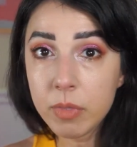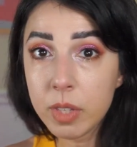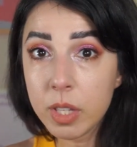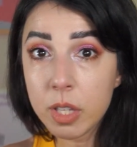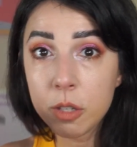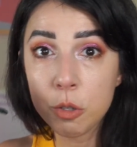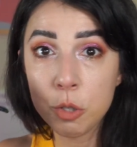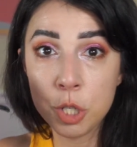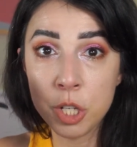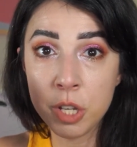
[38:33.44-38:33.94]

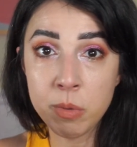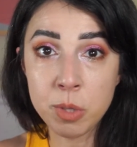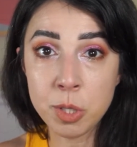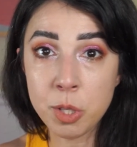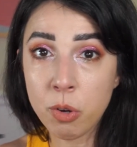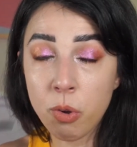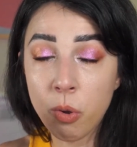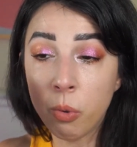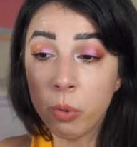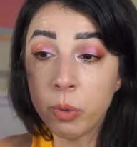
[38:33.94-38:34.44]
She was
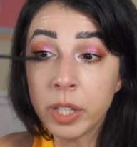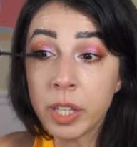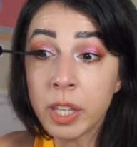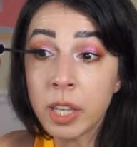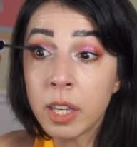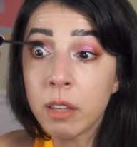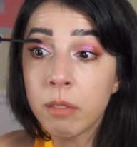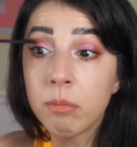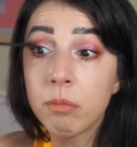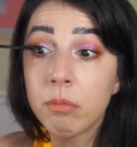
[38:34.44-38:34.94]
our
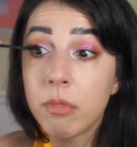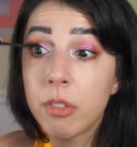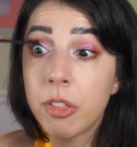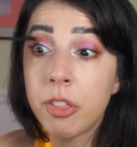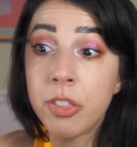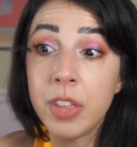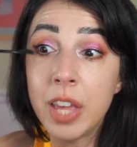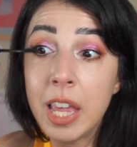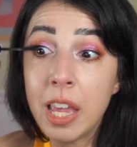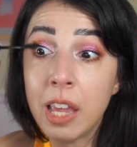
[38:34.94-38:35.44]
only
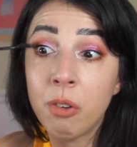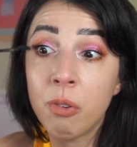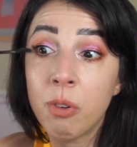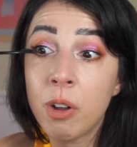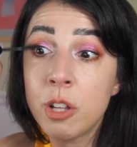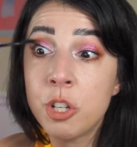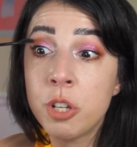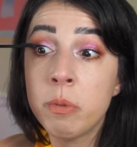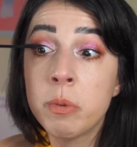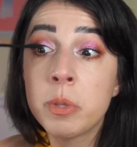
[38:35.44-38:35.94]
thing,
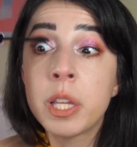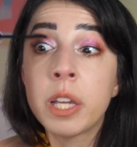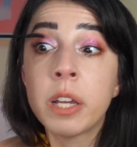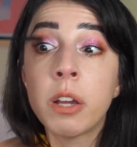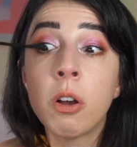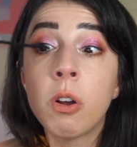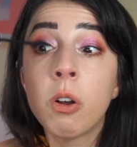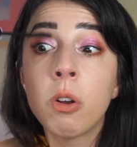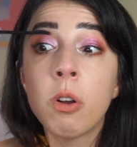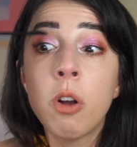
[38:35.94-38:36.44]
right? She was like
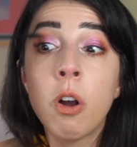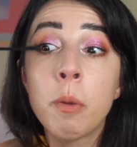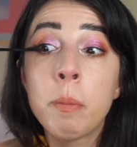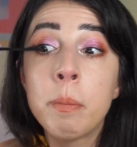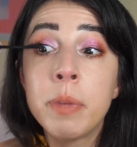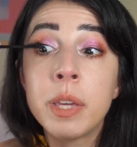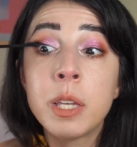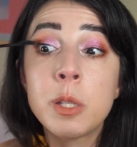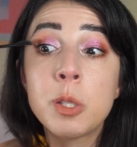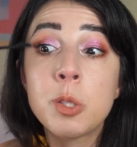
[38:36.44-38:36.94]
our
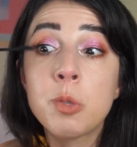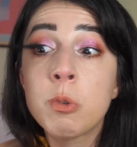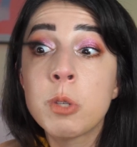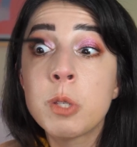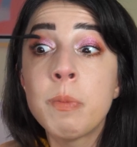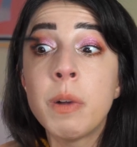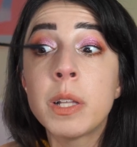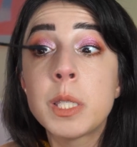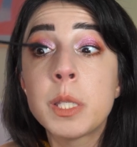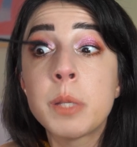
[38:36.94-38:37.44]
biggest
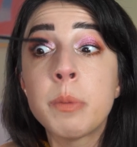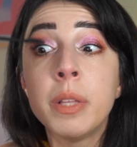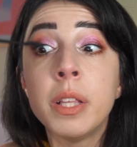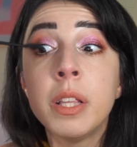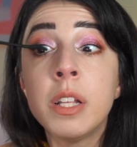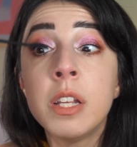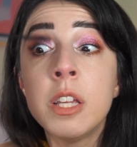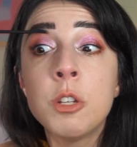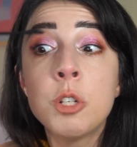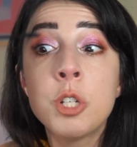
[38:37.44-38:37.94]

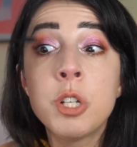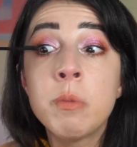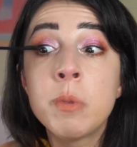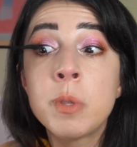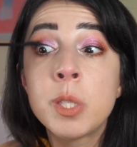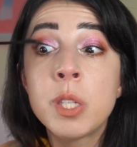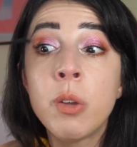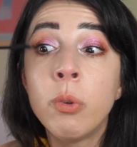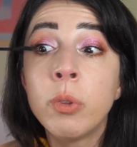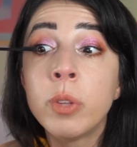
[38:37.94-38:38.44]
responsibility. She
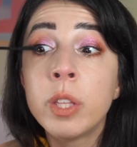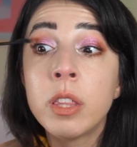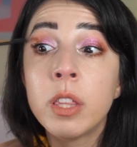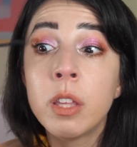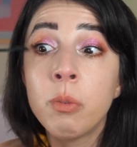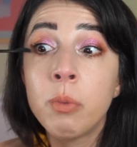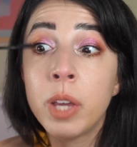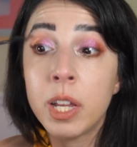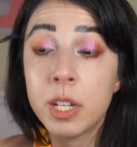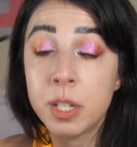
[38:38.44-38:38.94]
was the only
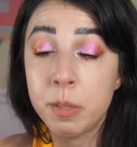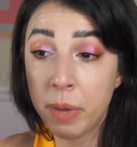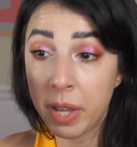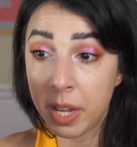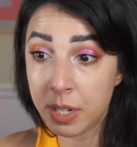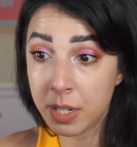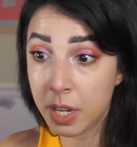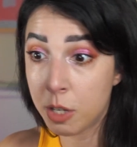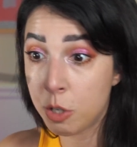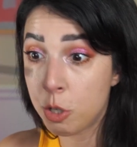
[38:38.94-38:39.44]
thing we had to pay
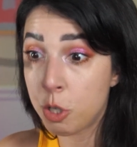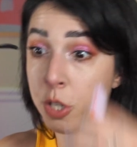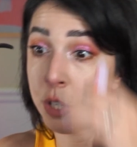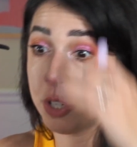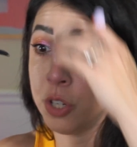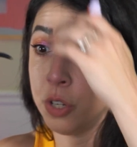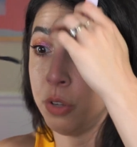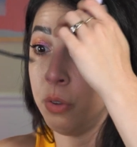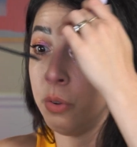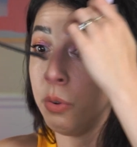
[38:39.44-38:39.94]
attention
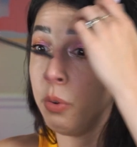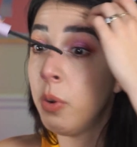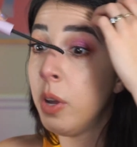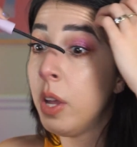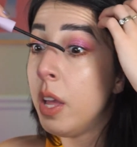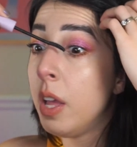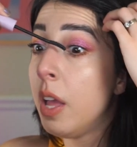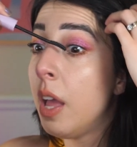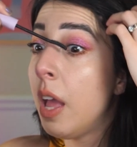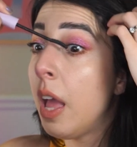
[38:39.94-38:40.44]
to.
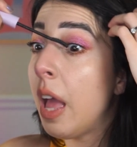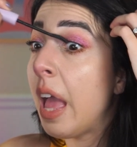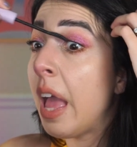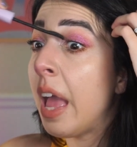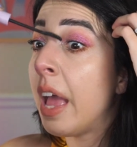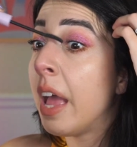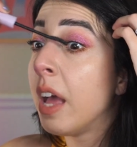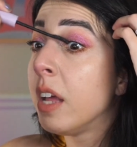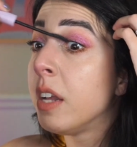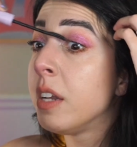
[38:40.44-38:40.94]

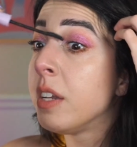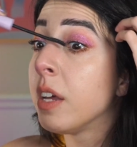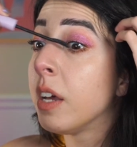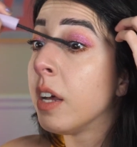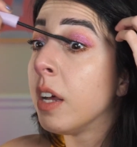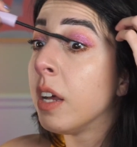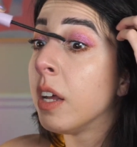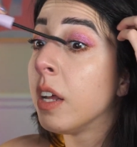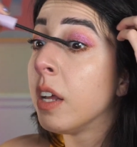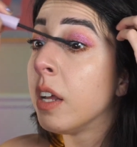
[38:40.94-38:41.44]
And
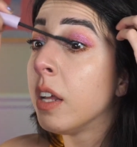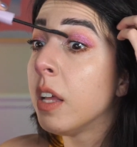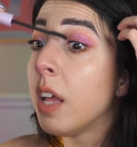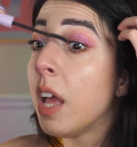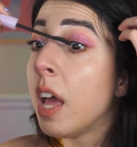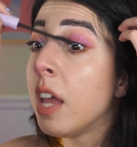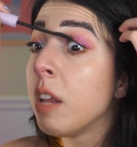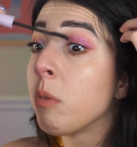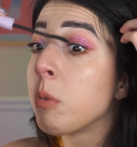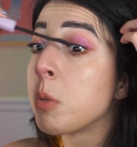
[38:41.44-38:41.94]

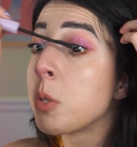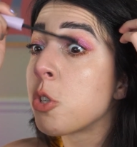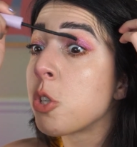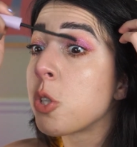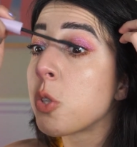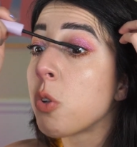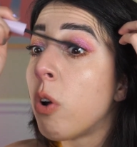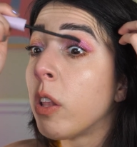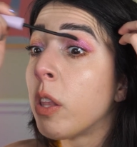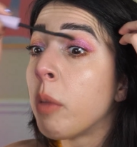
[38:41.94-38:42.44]
it was
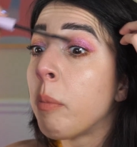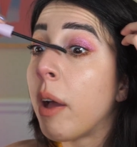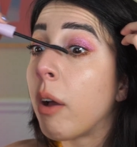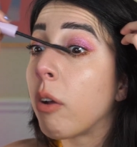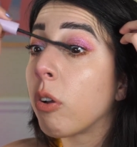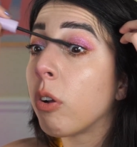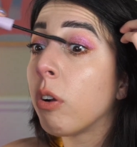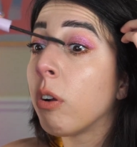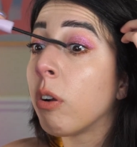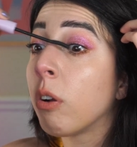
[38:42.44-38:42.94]
just all about
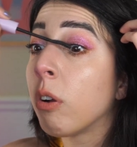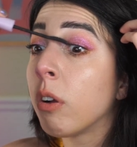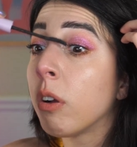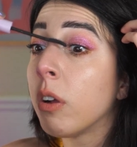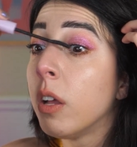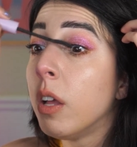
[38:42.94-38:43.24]
her.